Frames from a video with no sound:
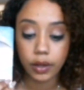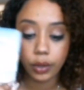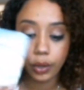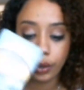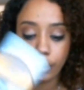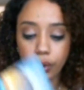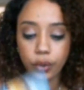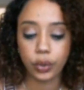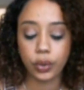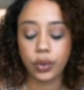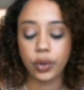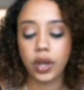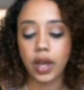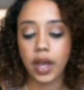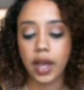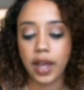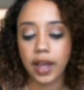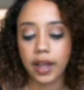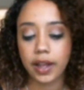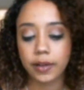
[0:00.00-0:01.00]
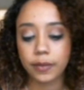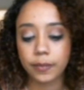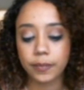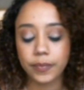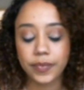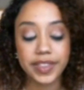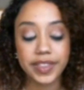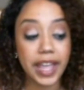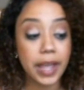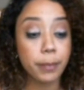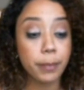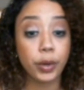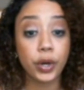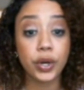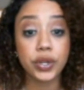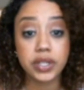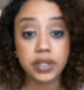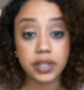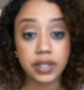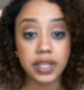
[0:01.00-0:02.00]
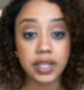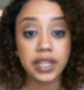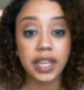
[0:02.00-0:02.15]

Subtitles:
That personally